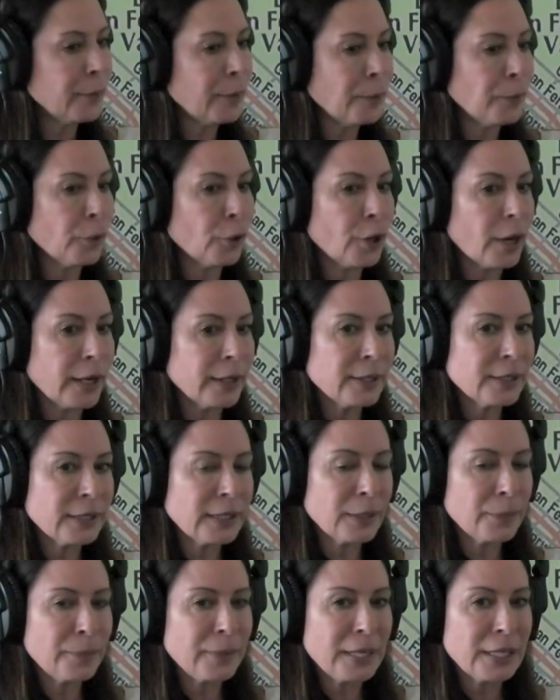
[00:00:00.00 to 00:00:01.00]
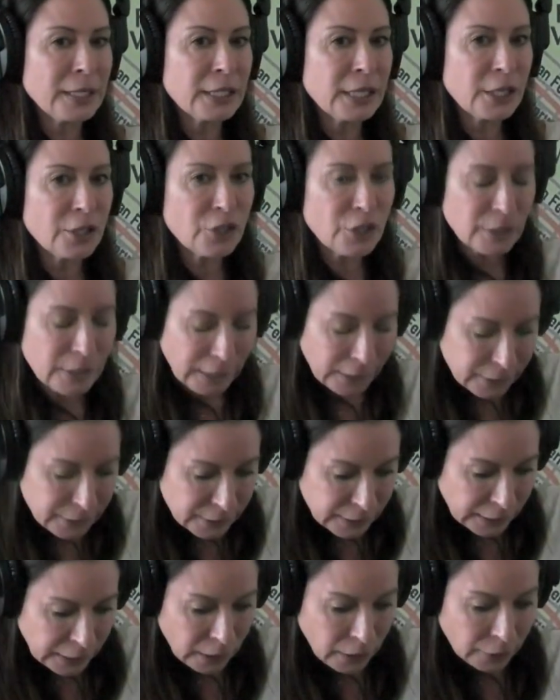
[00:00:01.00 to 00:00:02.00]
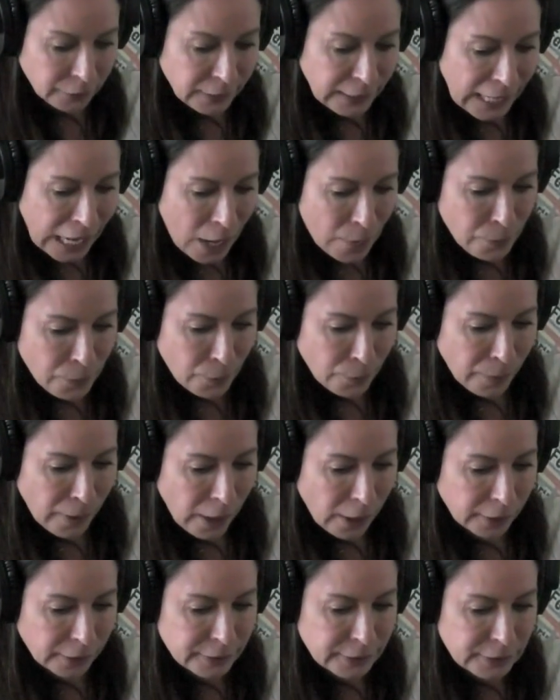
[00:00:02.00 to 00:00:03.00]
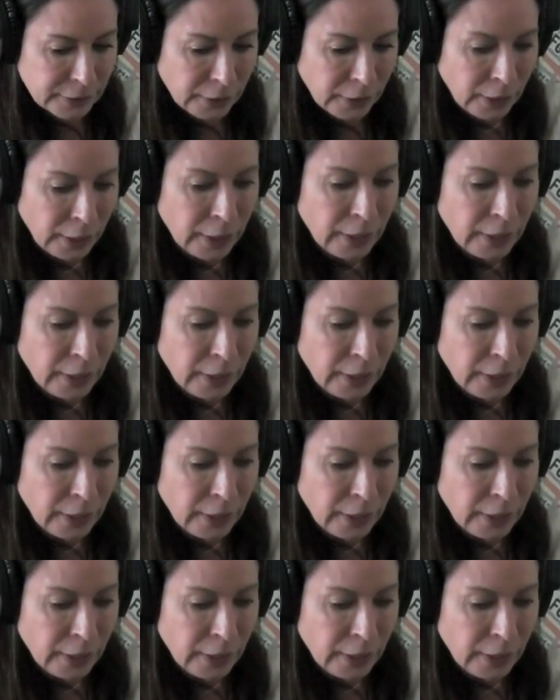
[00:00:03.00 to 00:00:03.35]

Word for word: remember I'd see PT just, like, sitting on the apple box